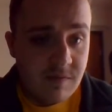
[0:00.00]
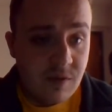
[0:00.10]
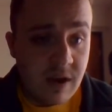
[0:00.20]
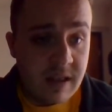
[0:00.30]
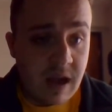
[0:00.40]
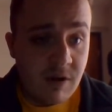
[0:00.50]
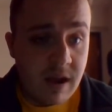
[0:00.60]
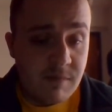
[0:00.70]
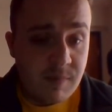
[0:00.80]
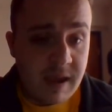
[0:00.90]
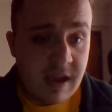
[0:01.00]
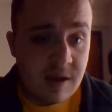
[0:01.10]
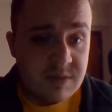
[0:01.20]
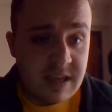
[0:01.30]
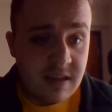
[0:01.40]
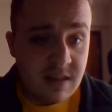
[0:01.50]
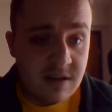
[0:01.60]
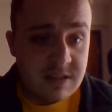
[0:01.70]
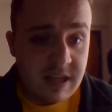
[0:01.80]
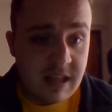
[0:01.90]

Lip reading: For right now, I have a big upset Thursday